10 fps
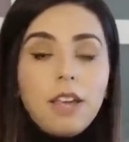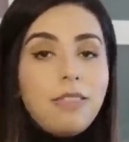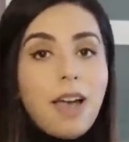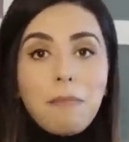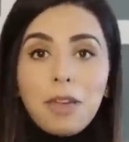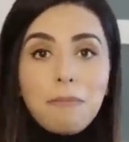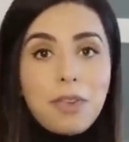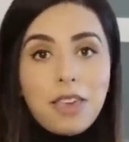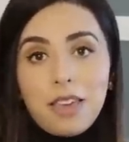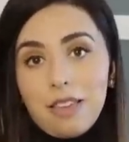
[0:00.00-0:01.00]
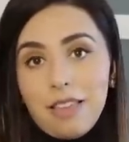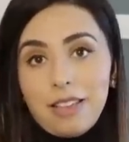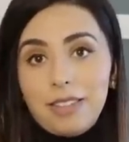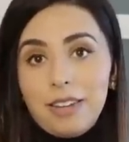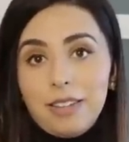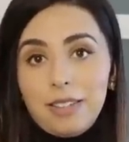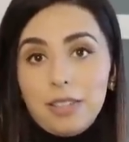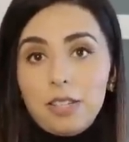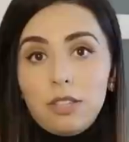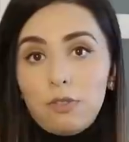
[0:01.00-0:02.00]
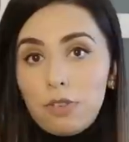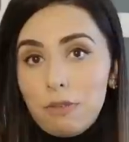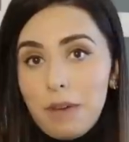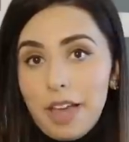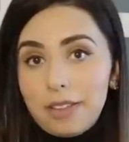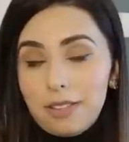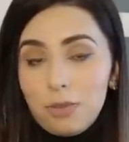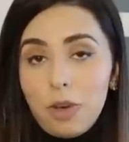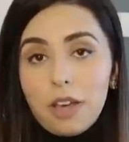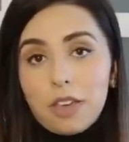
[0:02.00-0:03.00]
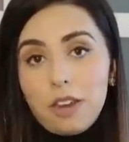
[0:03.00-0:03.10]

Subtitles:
That might be in existence for the bags as well.